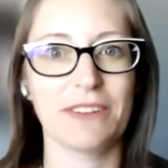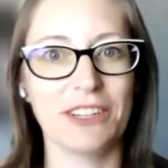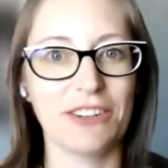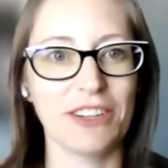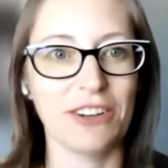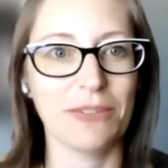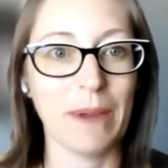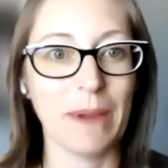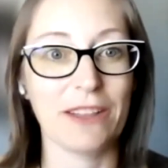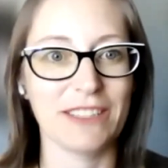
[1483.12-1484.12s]
inner ear
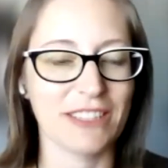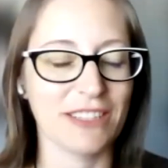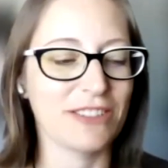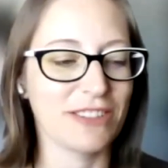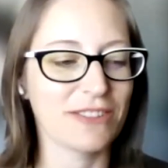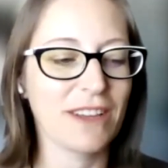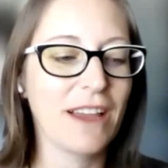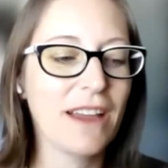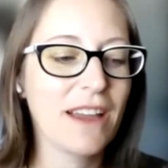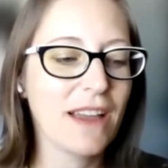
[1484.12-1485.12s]
balance issues.
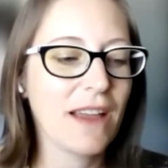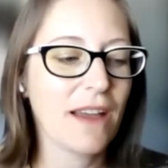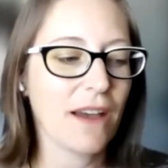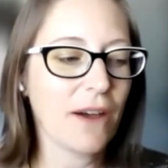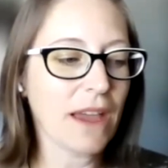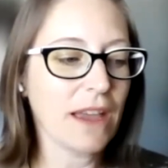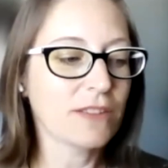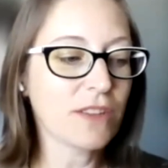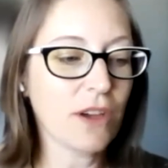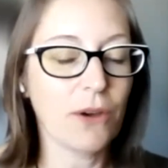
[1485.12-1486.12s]

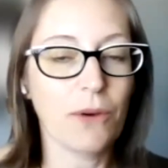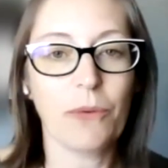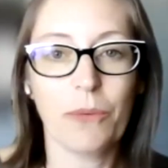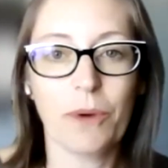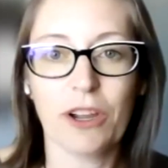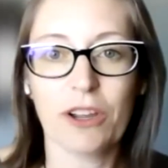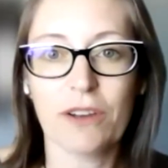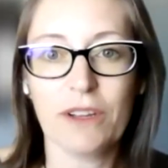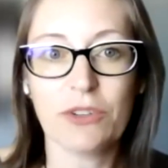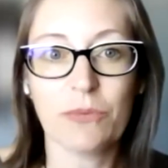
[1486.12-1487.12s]
Okay, so we're
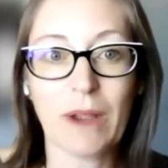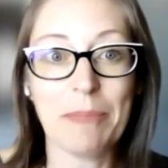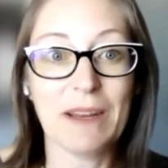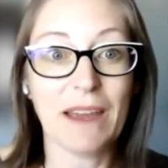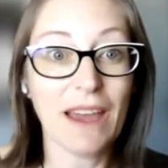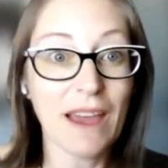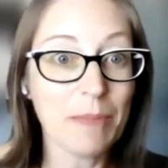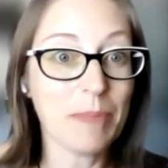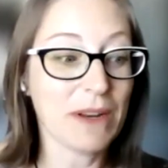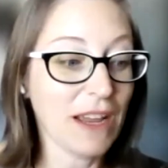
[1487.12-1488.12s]
going to wrap it
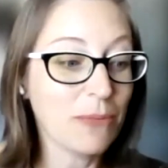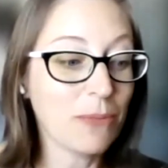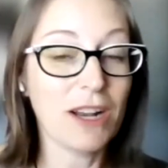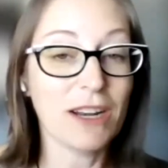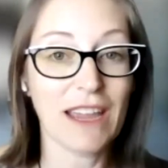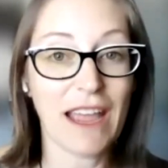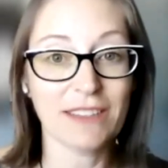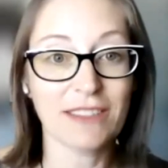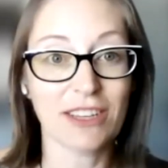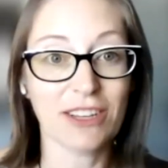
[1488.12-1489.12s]
up, but I want to
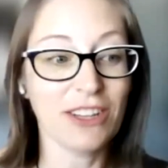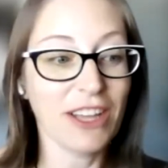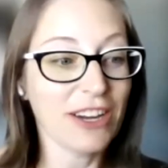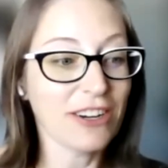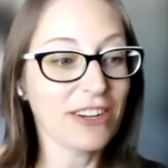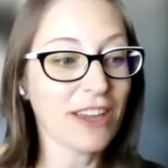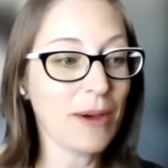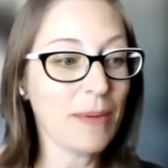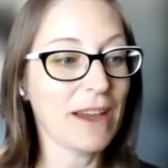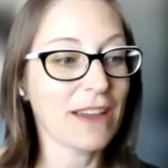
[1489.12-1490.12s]
ask Claire to
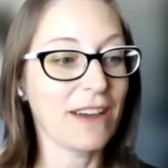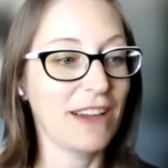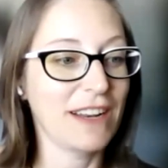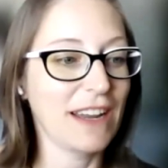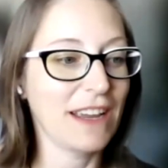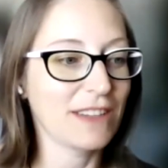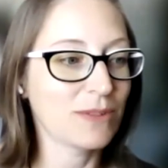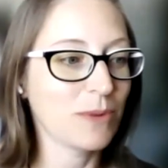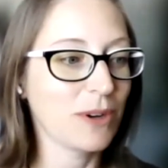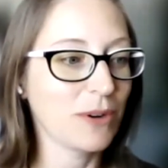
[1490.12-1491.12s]
come back on as
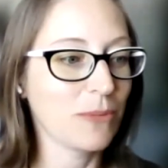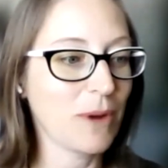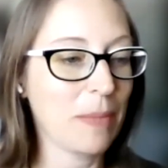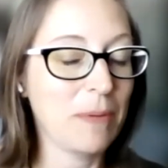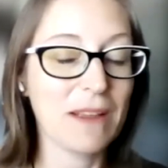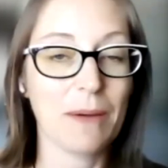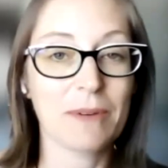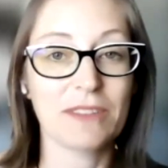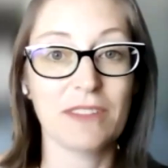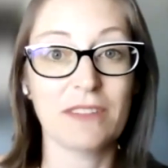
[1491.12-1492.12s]
we're wrapping up,
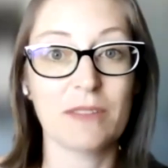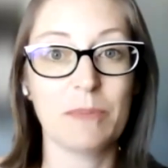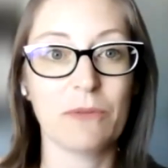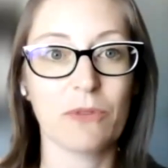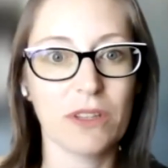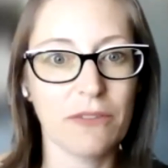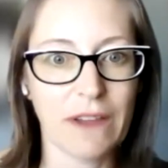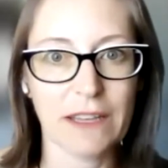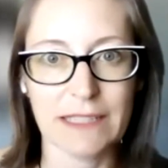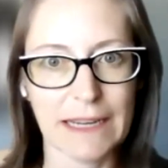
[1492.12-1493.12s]
because this has been really
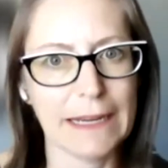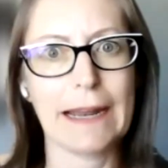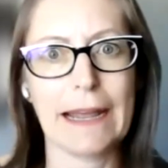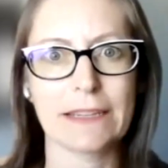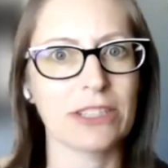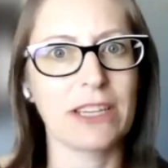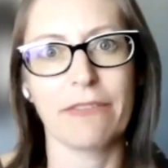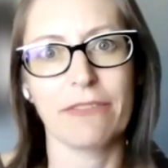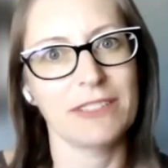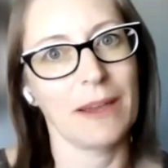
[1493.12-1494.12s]
fascinating. Actually,
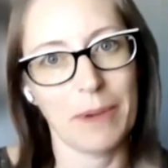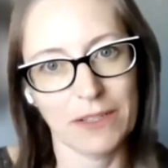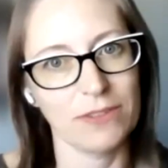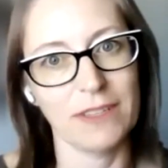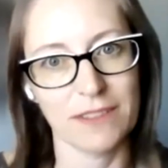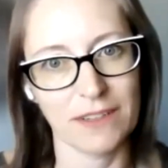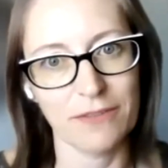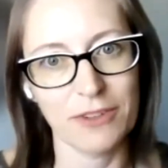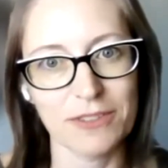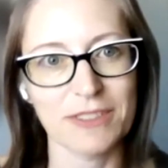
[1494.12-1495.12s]
every time I do these
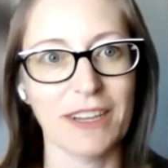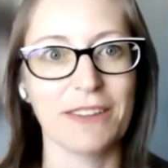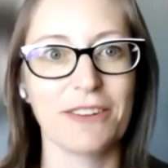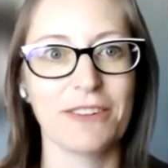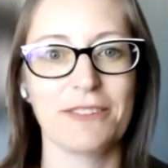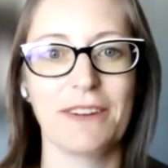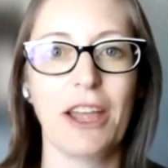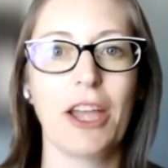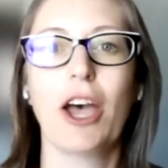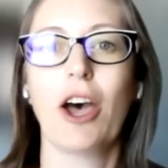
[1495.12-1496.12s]
interviews, I learn
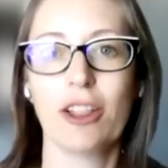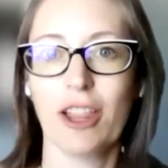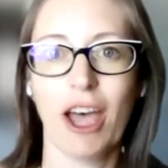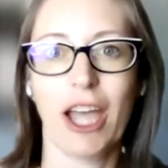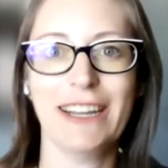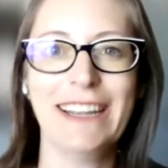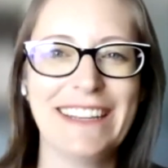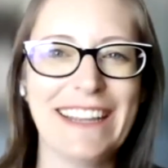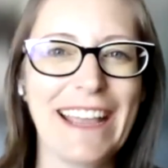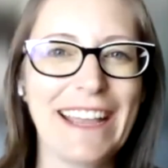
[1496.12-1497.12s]
a lot.
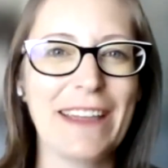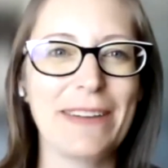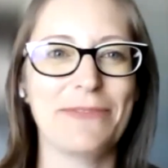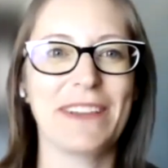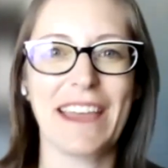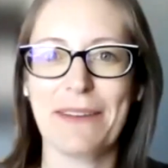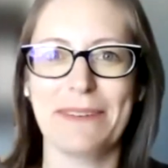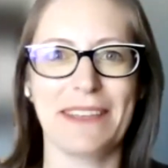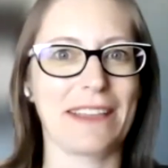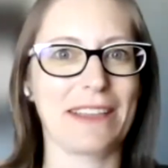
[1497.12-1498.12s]
And I
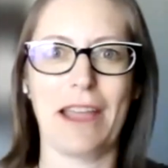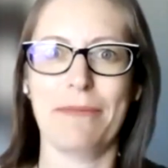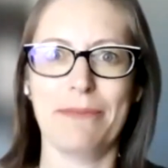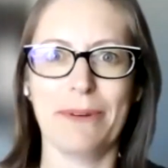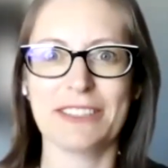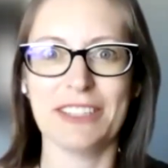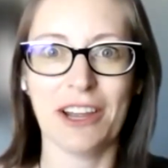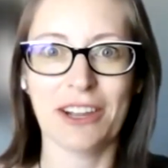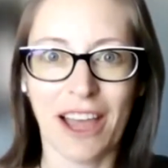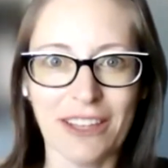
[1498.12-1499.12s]
feel like I've worked in
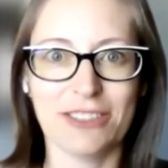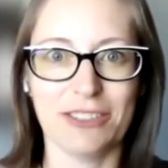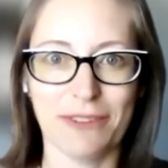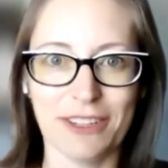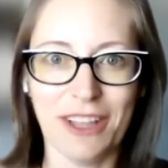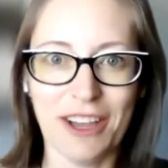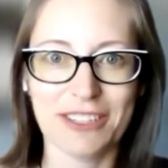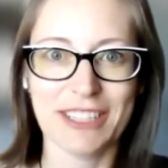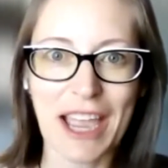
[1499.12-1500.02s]
oncology for a long